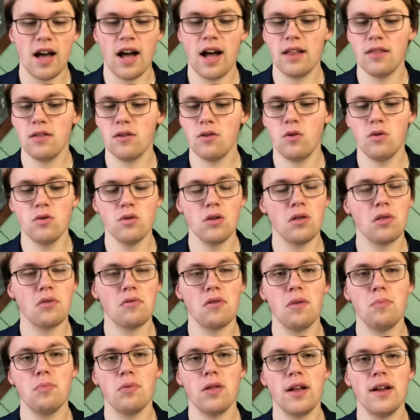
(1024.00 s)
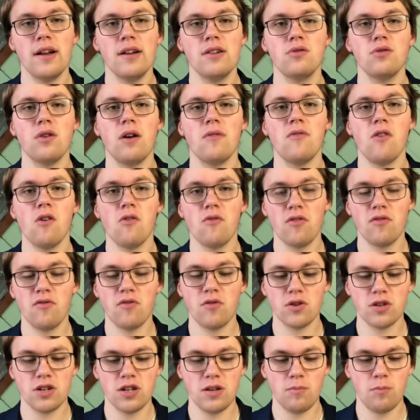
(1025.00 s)
The only three players who have over
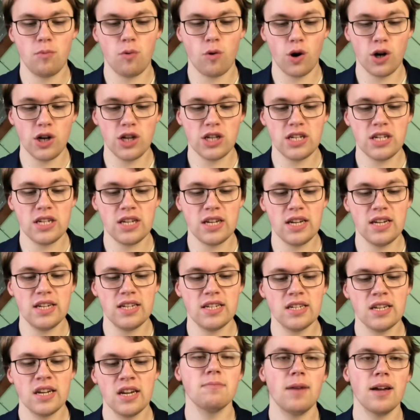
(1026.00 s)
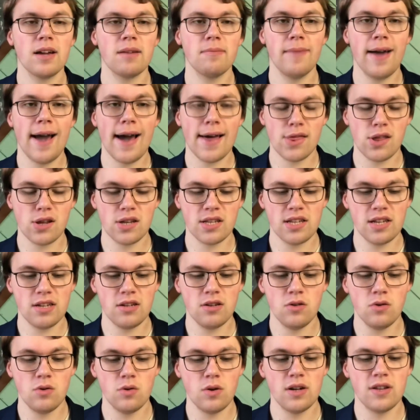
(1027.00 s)
14 points is Mike
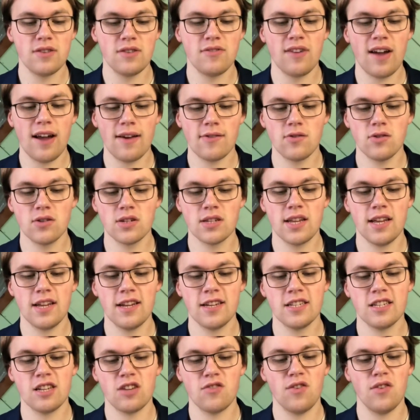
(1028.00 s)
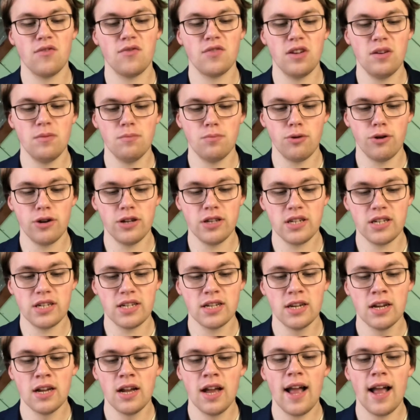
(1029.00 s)
Matheson, who has 5 goals, 10 assists, 15 points,